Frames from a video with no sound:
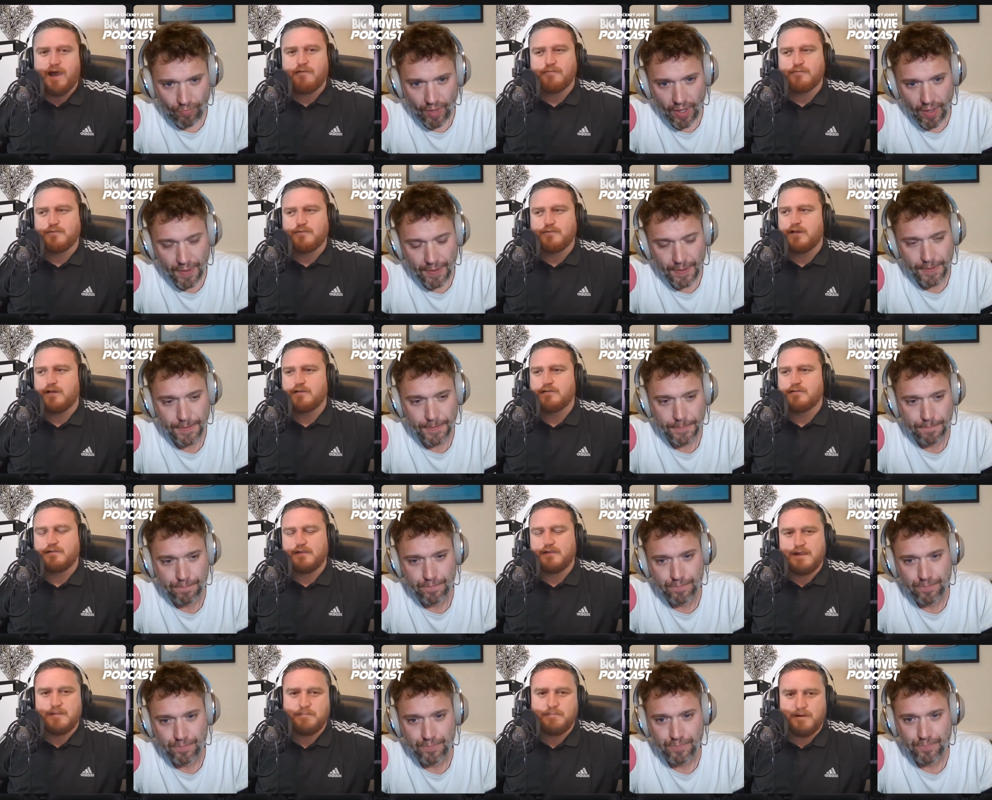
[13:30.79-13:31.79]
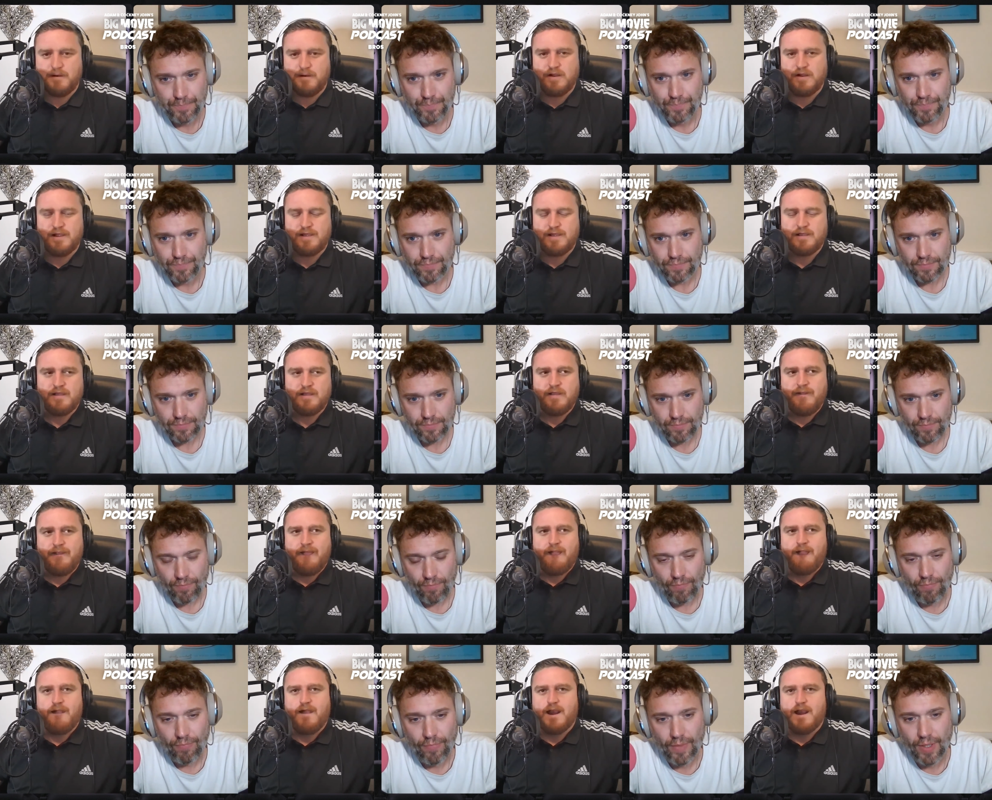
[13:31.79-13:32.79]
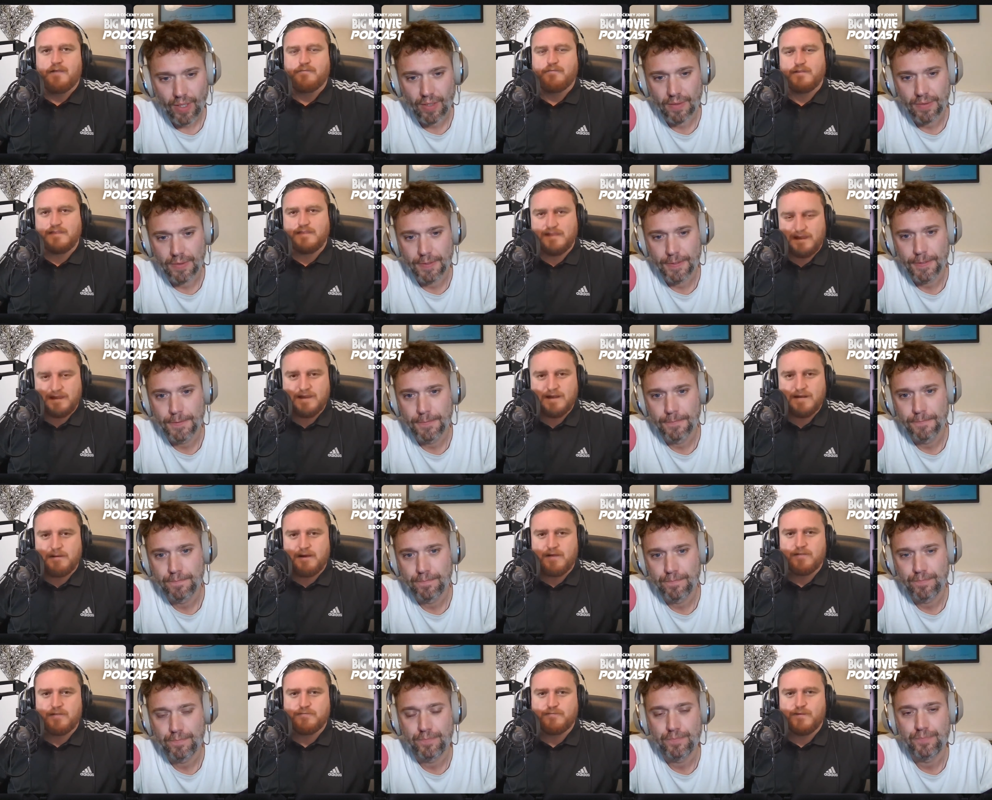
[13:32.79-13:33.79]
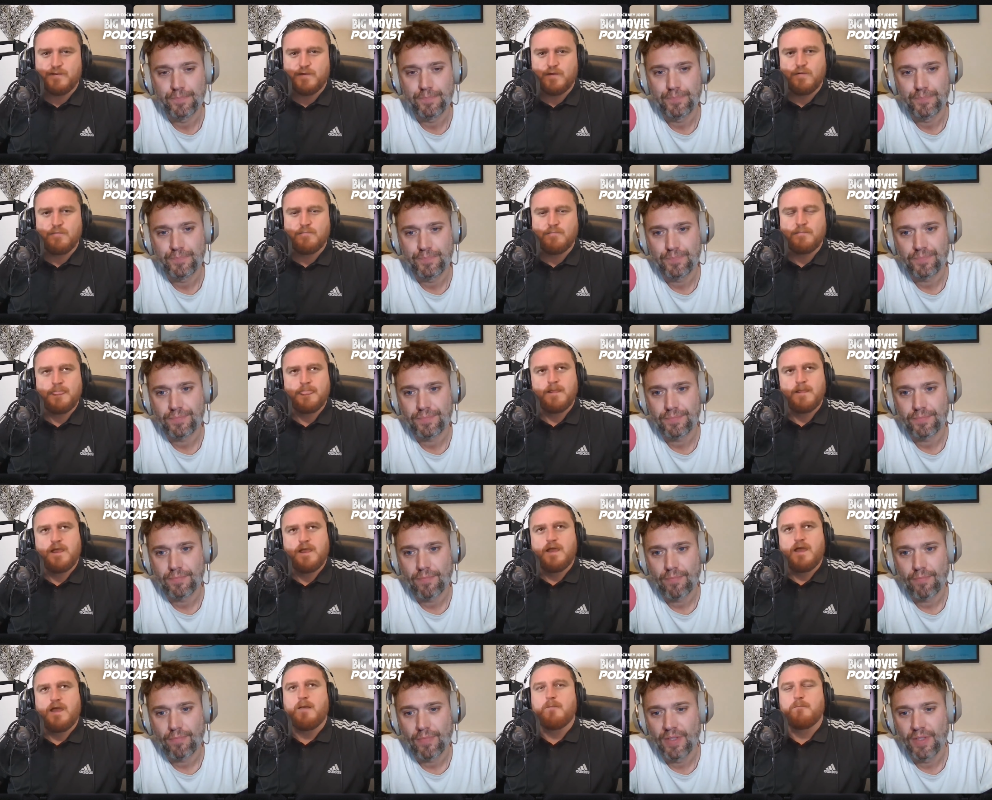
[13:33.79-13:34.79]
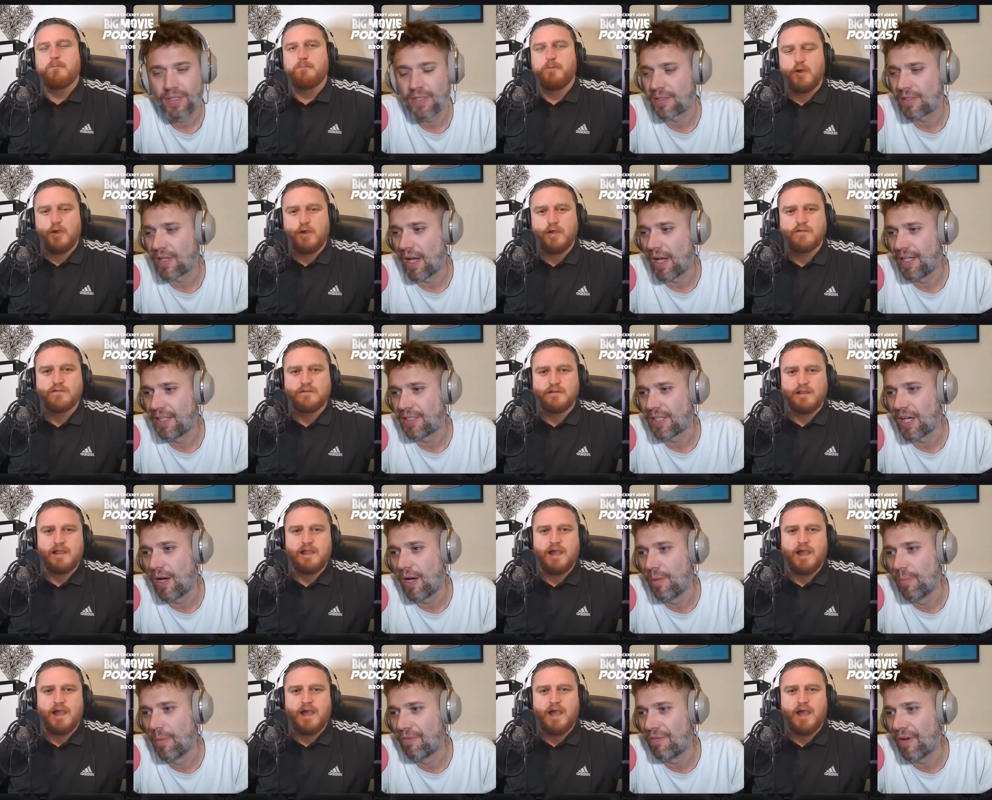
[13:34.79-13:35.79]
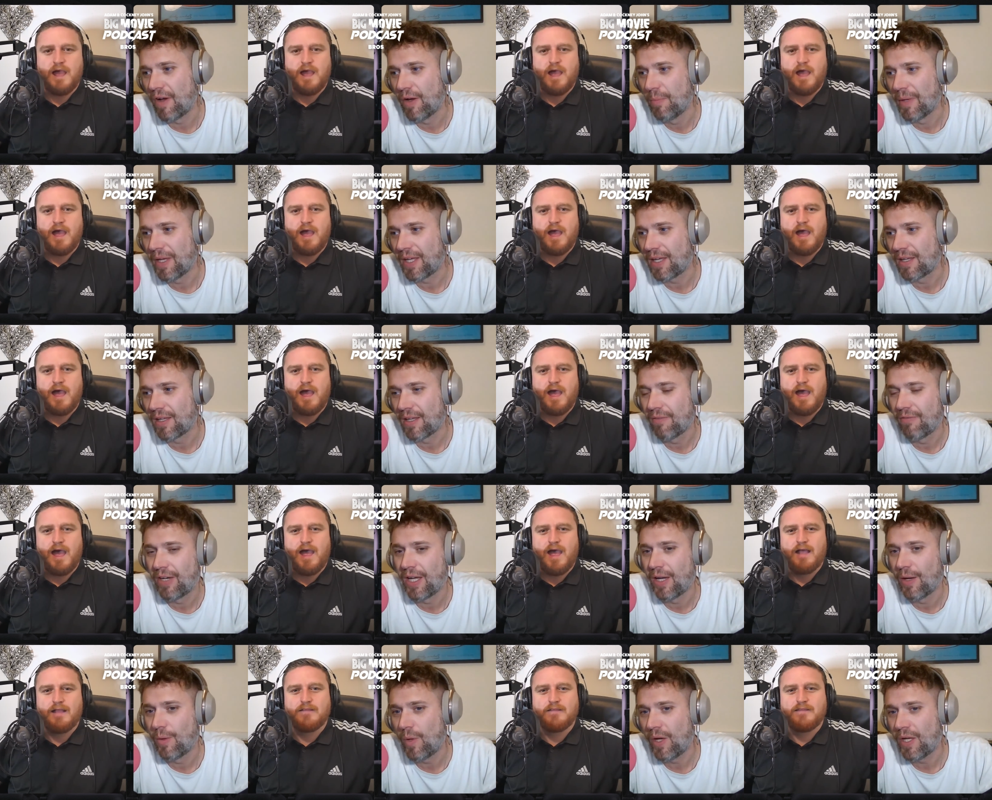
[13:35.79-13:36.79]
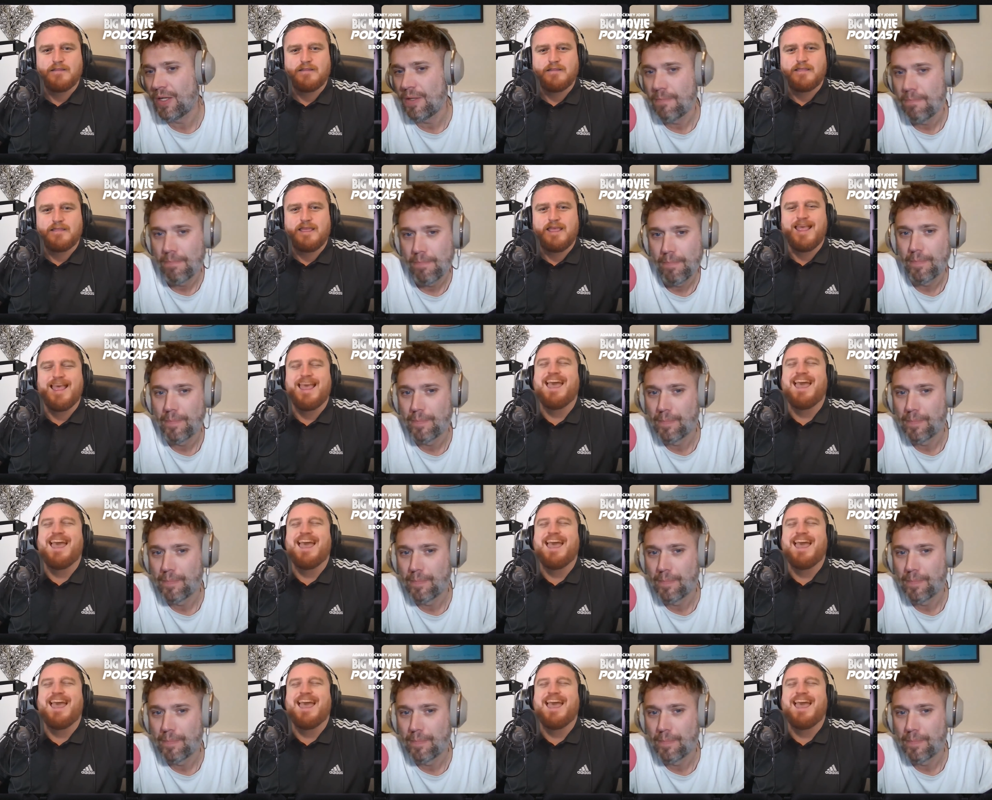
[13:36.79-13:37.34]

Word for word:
Speaker 1: after sleeping on it and after thinking about the film, and personally, decided you're
Speaker 2: homophobic and giving it a one.